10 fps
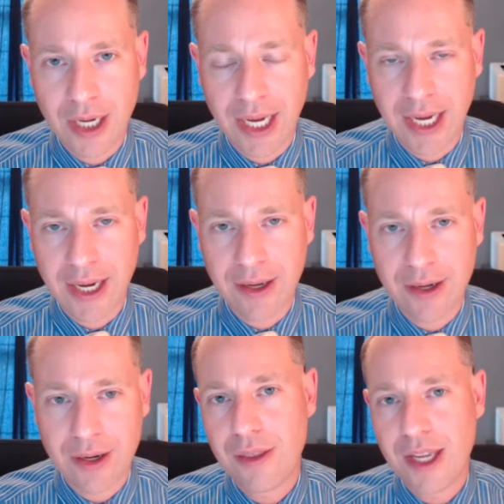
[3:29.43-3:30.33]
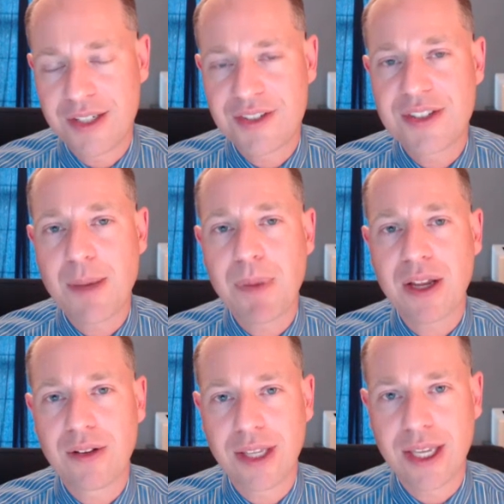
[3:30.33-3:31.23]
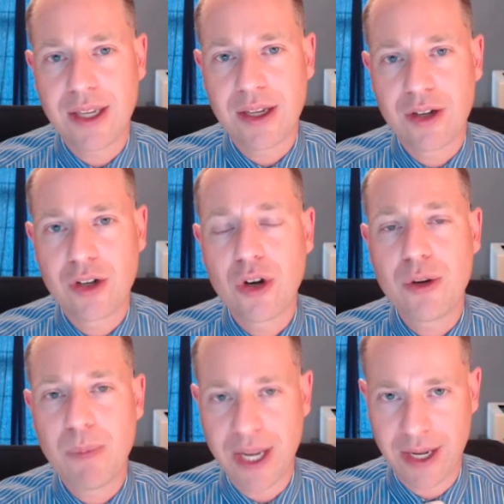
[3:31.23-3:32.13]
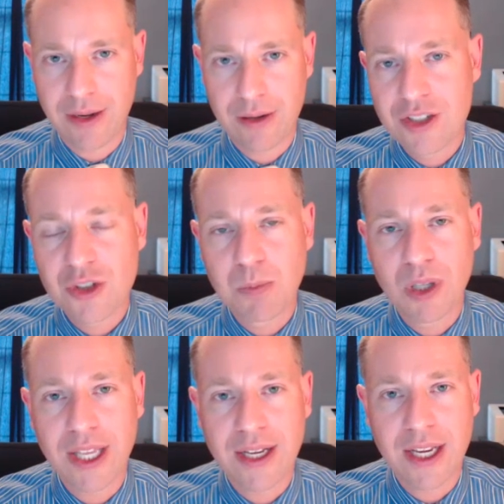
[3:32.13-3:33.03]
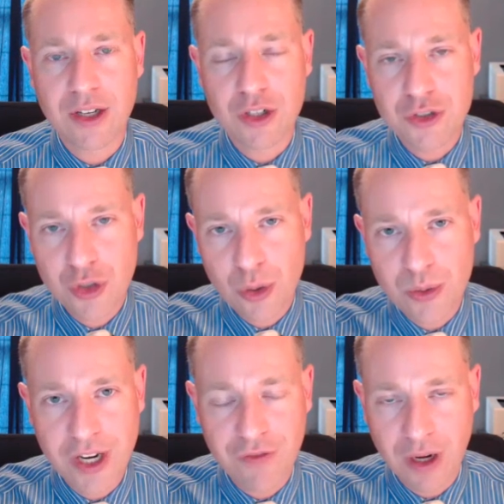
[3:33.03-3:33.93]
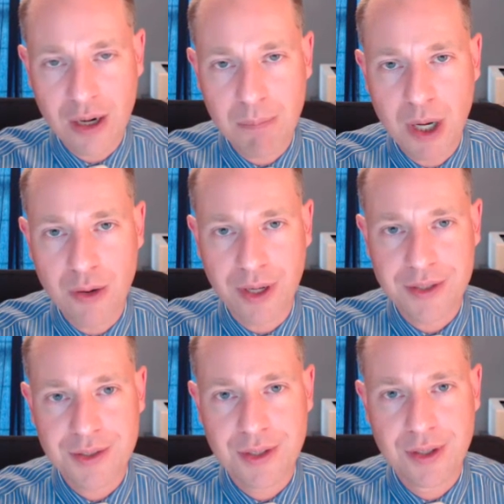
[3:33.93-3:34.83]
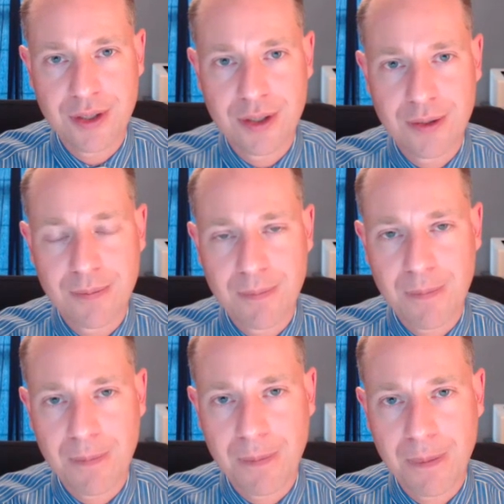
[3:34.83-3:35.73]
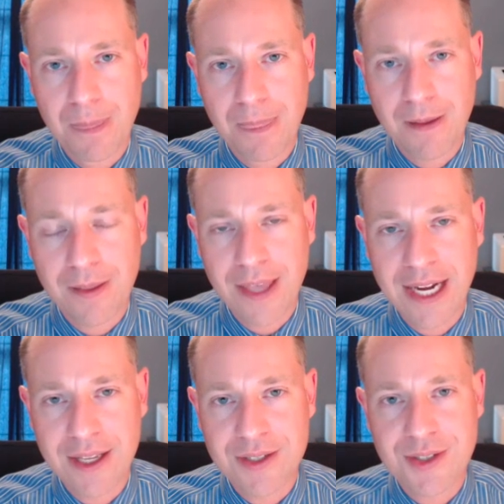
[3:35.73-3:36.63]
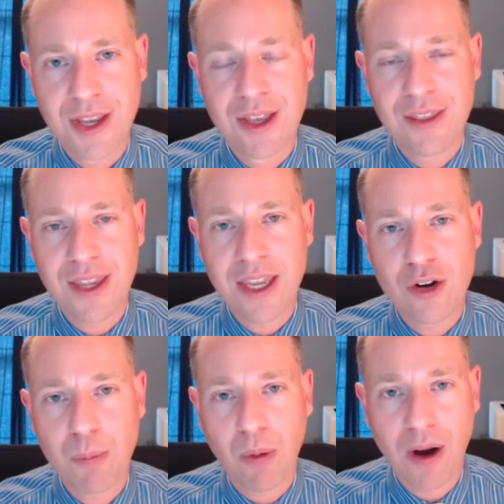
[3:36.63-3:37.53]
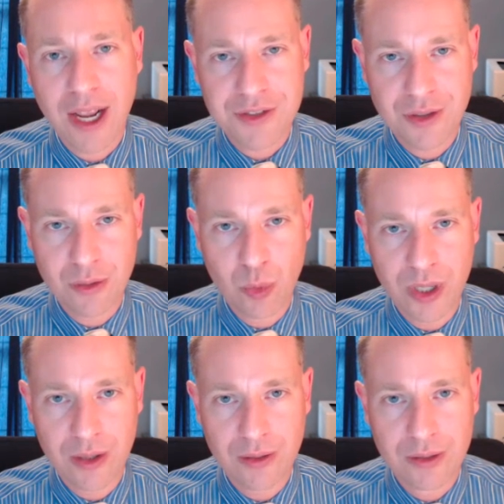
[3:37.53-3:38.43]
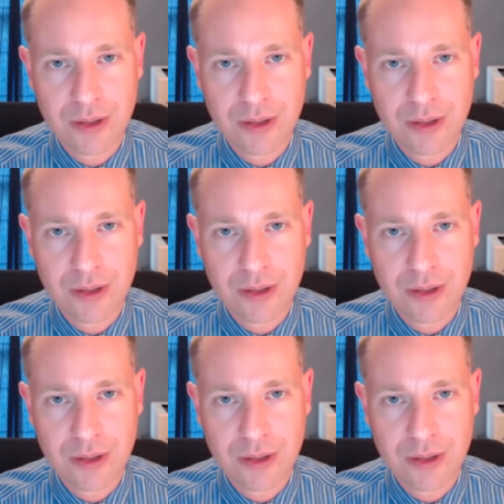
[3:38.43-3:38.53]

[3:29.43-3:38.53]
And it's typically could be split into two different components. That is the enterprise goodwill,